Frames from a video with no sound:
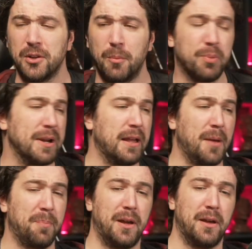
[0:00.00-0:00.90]
Bring up
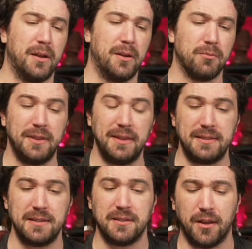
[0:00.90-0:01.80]

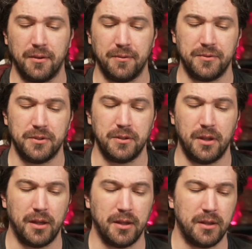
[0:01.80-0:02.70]
releases of
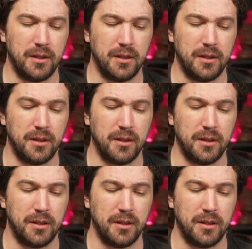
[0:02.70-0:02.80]
.NET